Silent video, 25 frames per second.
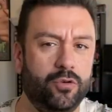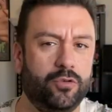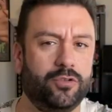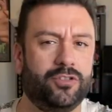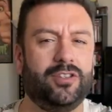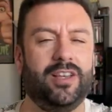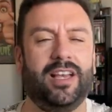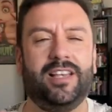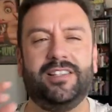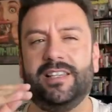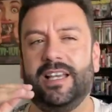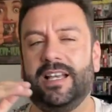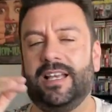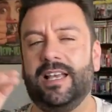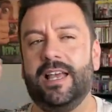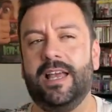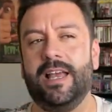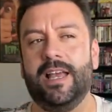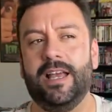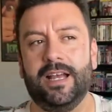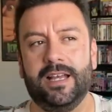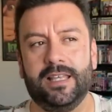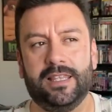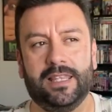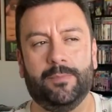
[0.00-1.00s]
So that's like
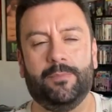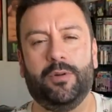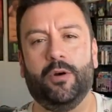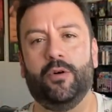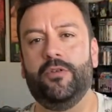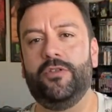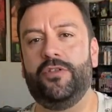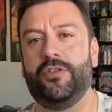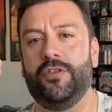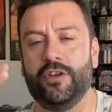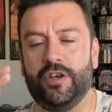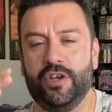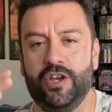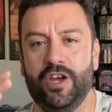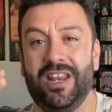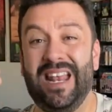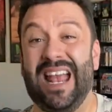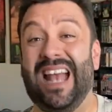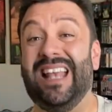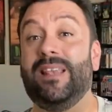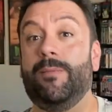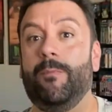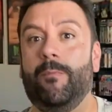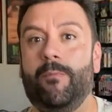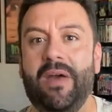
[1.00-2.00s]
the both the good
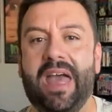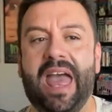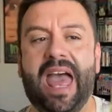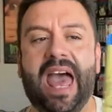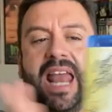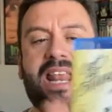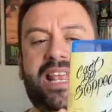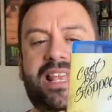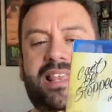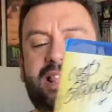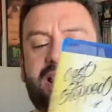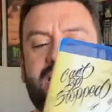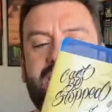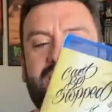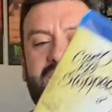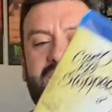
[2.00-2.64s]
and the bad in this